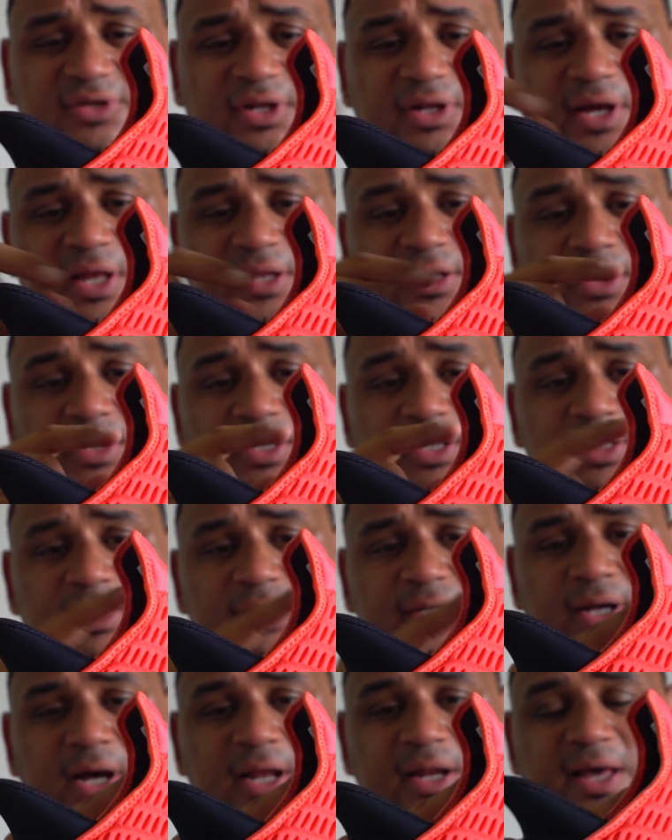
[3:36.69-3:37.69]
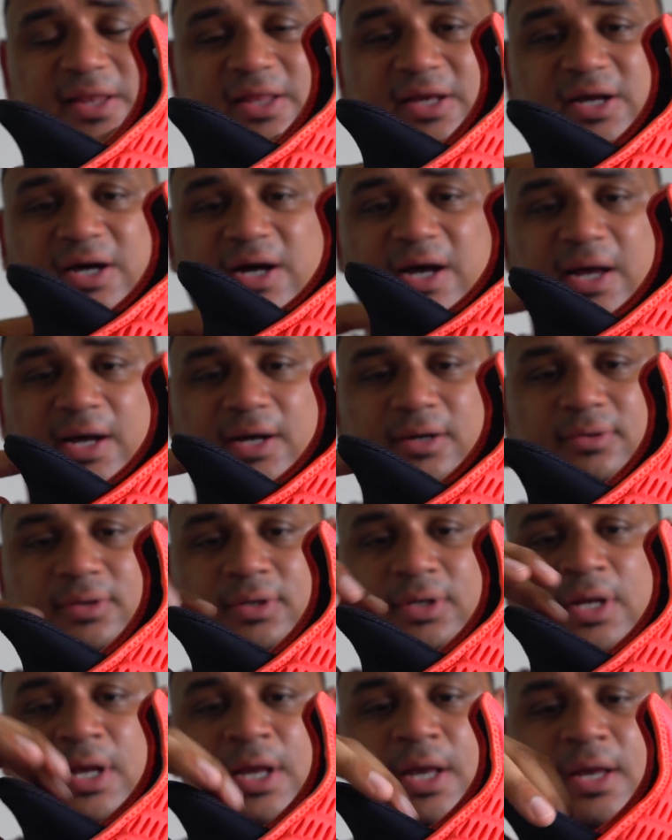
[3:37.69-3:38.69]
I like the
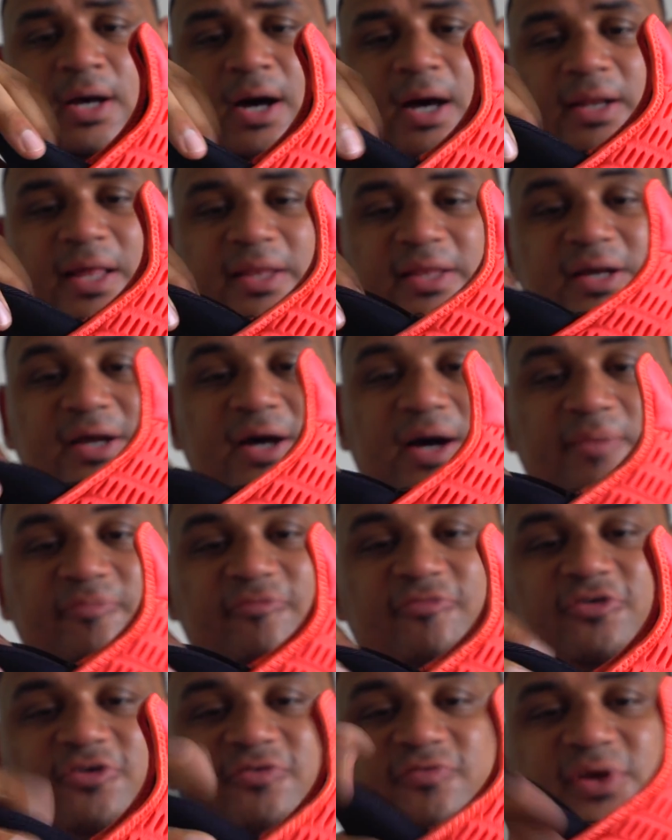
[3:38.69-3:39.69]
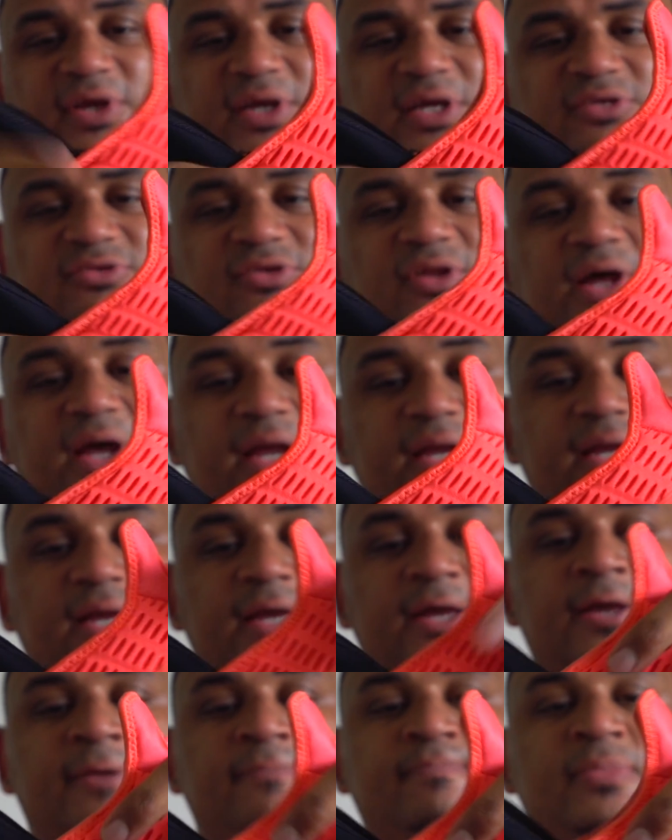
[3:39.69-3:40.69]
cutout. I like the comfort of it. It's like
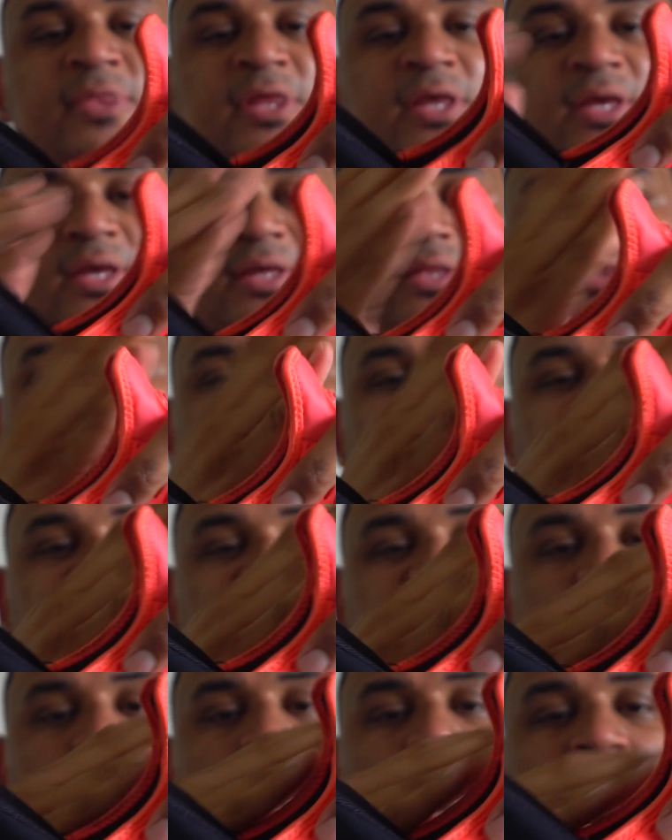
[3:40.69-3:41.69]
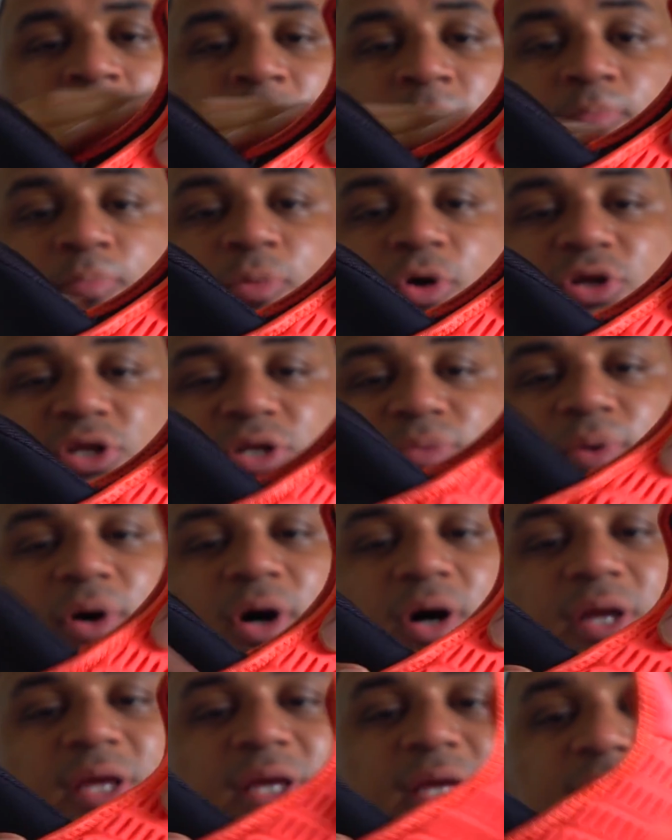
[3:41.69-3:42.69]
they've made one body
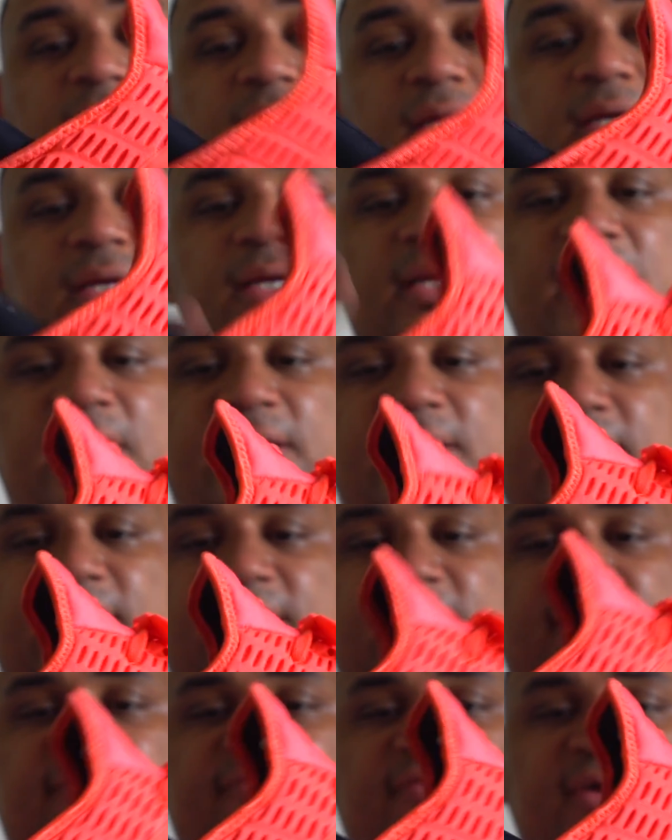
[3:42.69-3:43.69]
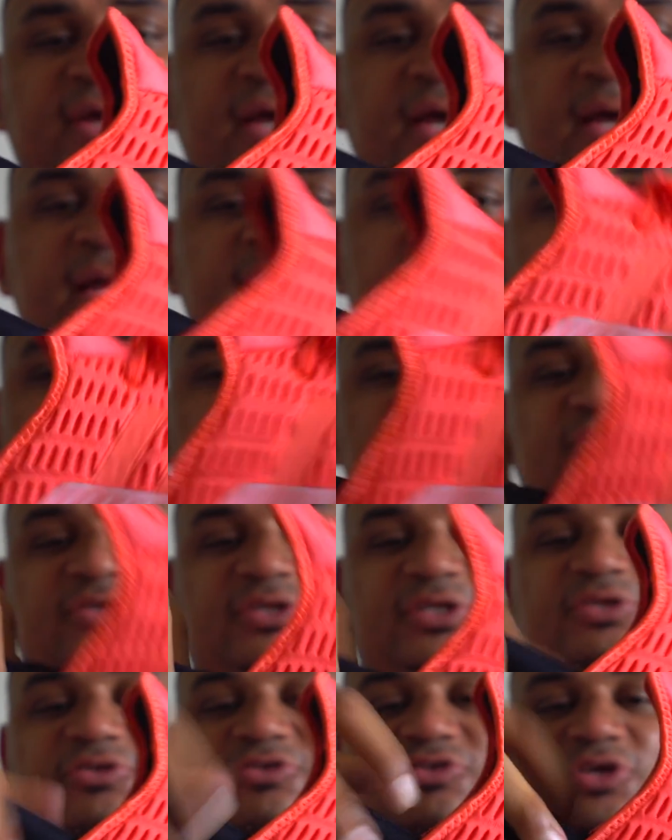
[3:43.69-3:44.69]
part here and then they've
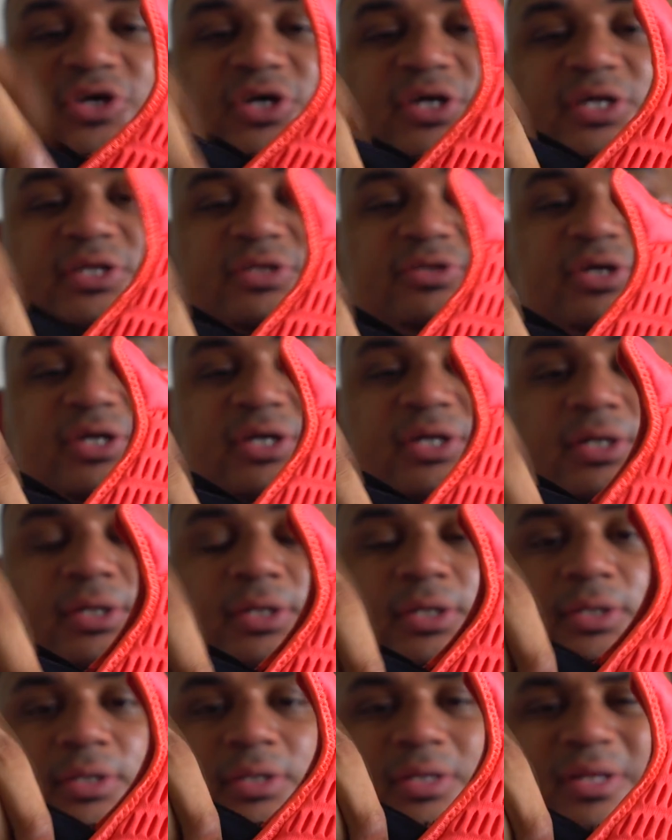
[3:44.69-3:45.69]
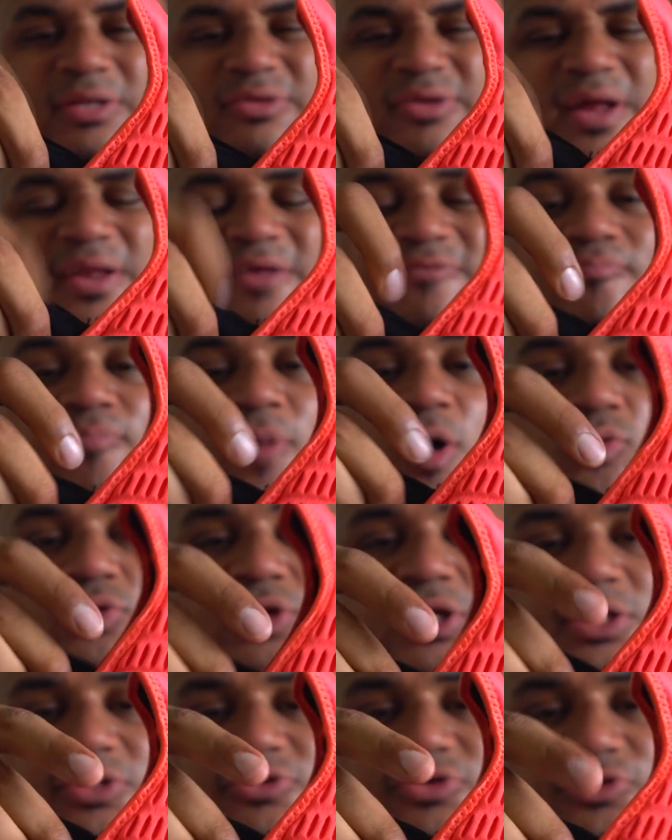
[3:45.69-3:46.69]
just inserted, it's like they've
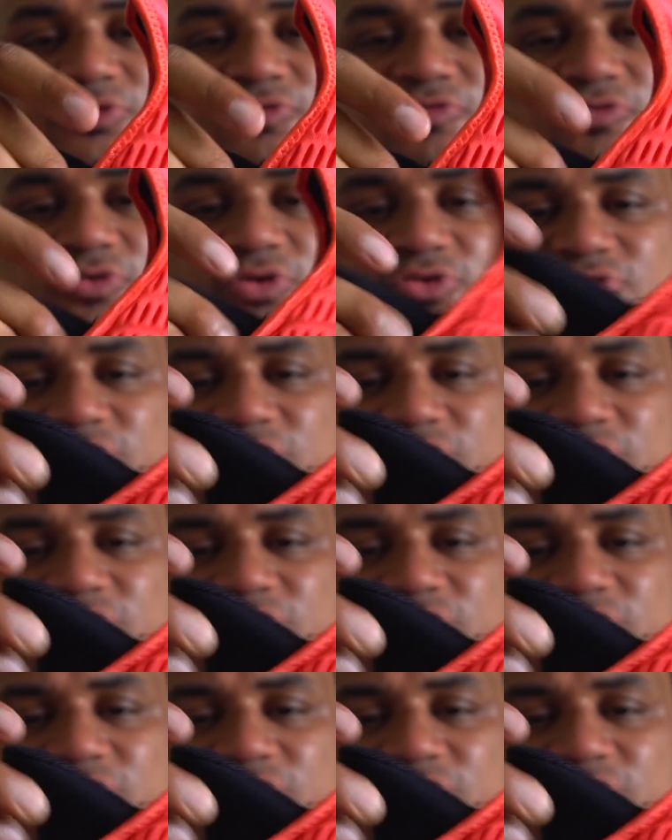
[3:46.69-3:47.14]
molded it to your foot.